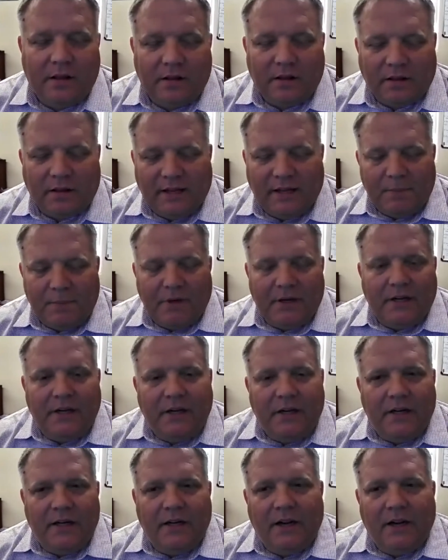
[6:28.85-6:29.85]

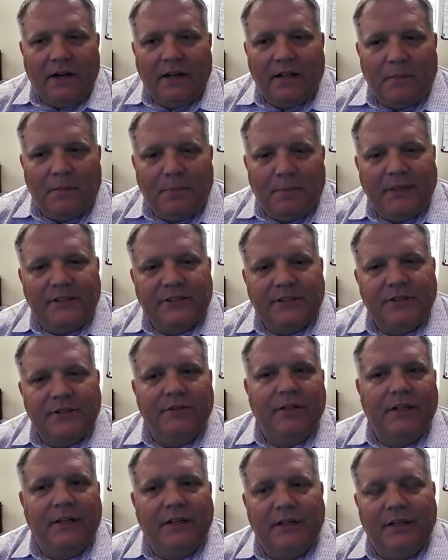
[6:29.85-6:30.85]
Lamborghini and the
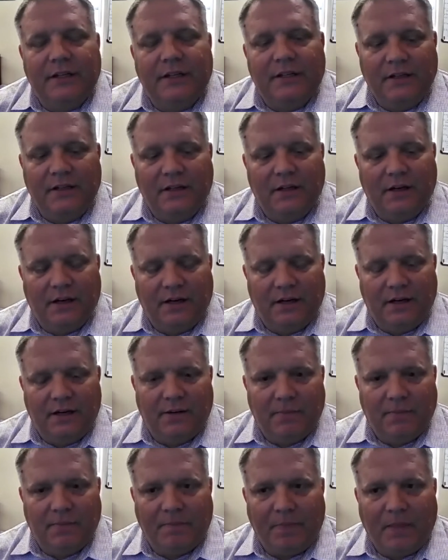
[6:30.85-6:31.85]
Bizzarini
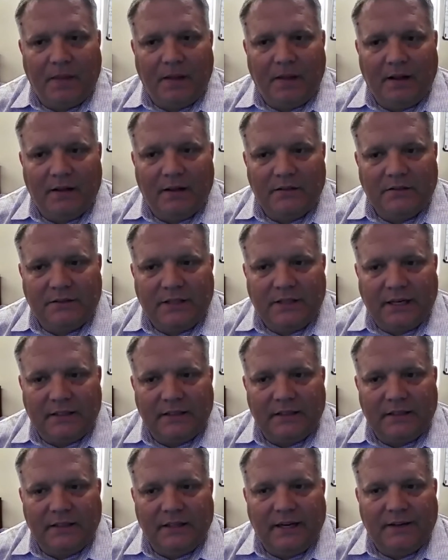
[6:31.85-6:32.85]

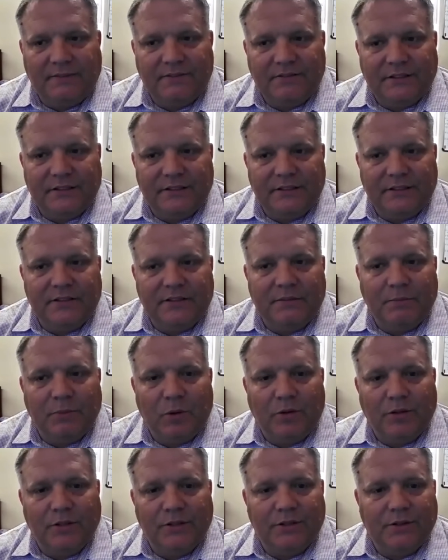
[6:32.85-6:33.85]
technically have seized
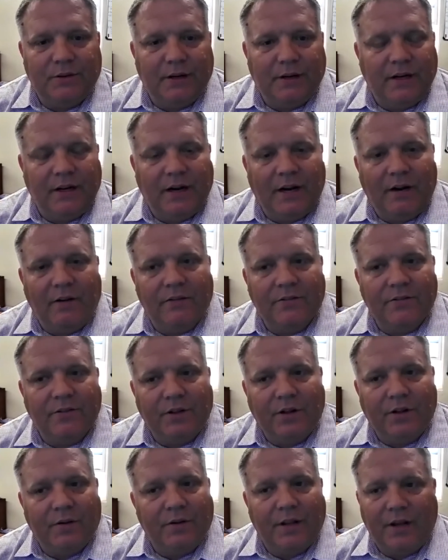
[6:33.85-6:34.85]
motors right now, so
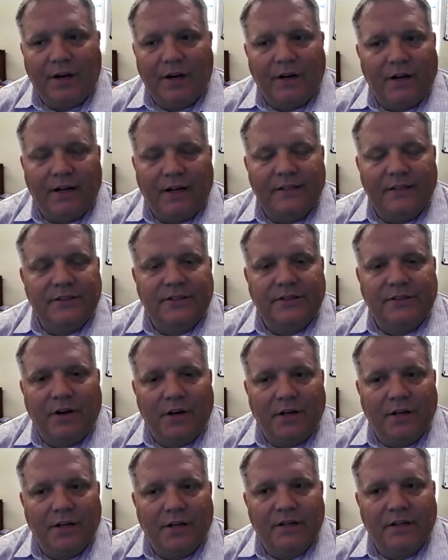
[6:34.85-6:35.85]
no, they are not
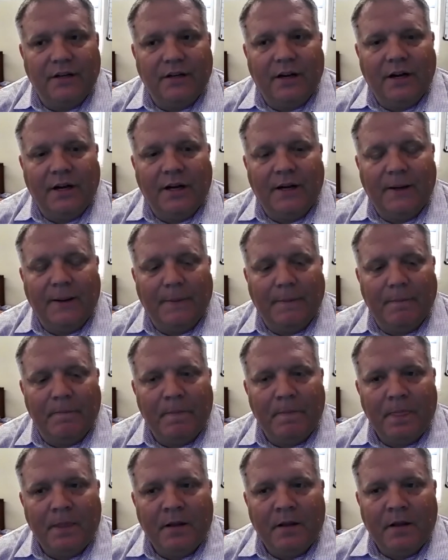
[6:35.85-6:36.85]
started.
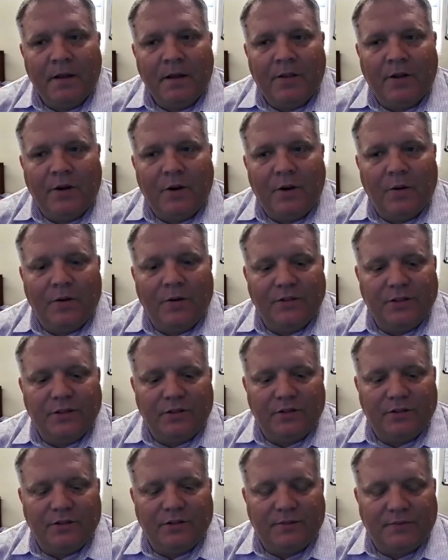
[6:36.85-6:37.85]
The owners of
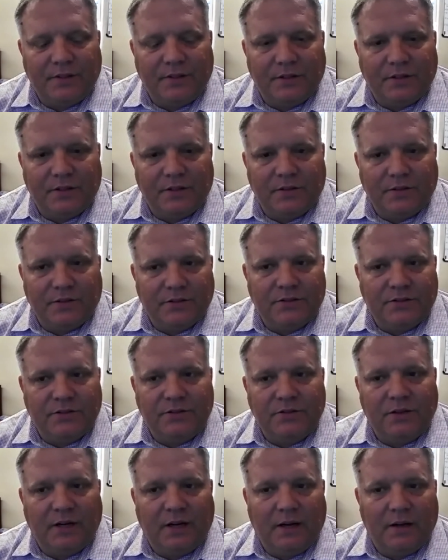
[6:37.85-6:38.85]
those vehicles
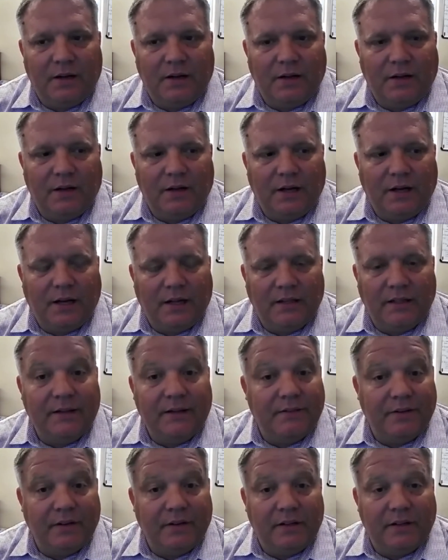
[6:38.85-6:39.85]
do not
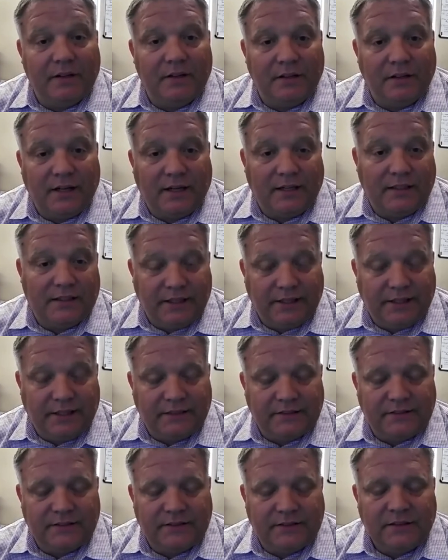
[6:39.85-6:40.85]
live in the United
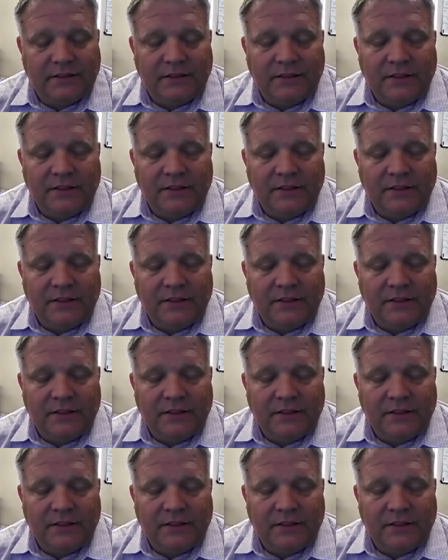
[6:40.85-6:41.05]
States.